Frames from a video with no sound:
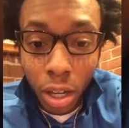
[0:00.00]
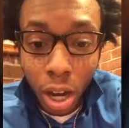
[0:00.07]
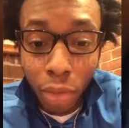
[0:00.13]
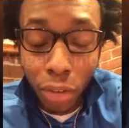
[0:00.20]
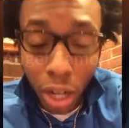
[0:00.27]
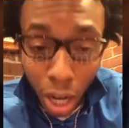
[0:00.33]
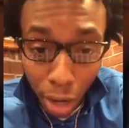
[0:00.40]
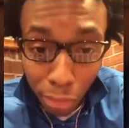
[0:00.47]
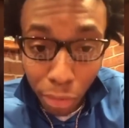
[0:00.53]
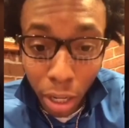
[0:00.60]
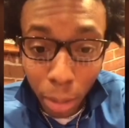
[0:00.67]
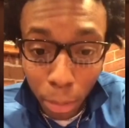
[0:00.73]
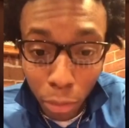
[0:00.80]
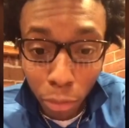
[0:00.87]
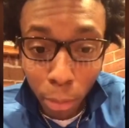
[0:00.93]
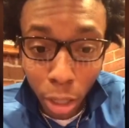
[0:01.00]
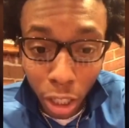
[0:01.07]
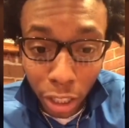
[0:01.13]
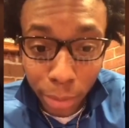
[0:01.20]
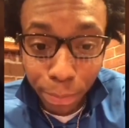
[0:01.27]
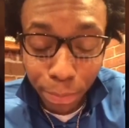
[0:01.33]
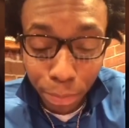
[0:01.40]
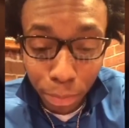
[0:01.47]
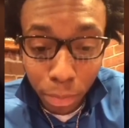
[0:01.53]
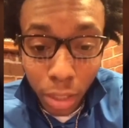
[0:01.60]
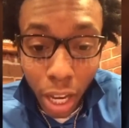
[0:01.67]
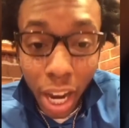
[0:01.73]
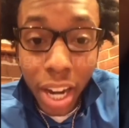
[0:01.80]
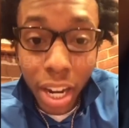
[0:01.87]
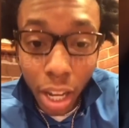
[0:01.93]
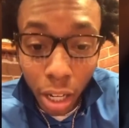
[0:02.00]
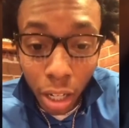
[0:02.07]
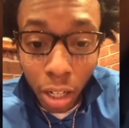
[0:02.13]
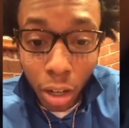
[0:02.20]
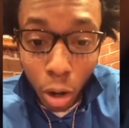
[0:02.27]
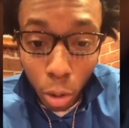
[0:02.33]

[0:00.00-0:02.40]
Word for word: of a cover-up of a murder in the